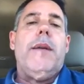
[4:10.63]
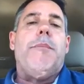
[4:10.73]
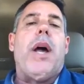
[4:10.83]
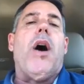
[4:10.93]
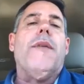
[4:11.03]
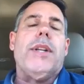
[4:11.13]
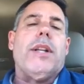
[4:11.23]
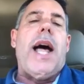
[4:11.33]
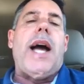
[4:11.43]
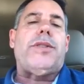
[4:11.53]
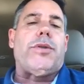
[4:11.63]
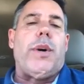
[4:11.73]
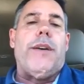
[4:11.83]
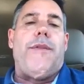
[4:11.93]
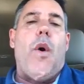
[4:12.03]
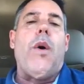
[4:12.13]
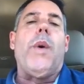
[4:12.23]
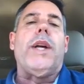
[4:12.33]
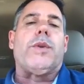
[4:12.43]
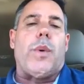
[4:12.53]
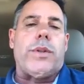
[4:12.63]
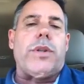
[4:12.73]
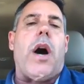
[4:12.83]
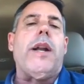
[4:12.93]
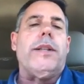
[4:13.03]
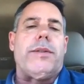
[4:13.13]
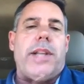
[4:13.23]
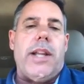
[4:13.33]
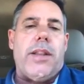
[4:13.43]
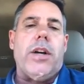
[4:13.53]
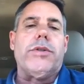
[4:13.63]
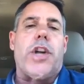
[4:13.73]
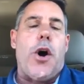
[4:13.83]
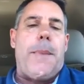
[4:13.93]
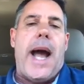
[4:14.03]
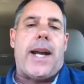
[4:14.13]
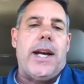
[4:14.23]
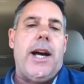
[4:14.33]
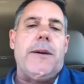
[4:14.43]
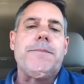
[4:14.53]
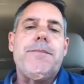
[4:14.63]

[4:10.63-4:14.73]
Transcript: But over the last 3 or 4 weeks, we're starting to see those go back up.